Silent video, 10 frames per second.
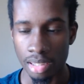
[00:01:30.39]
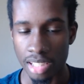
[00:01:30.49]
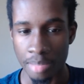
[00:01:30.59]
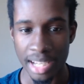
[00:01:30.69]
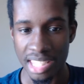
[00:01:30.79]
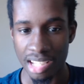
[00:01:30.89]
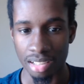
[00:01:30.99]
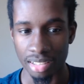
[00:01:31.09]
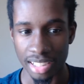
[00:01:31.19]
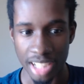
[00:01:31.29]
this might
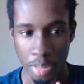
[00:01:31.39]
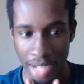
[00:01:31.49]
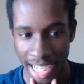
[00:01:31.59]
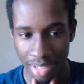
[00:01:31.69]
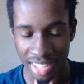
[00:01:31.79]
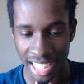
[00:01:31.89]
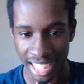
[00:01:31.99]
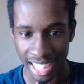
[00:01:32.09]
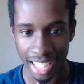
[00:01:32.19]
sound elitist, but I don't think an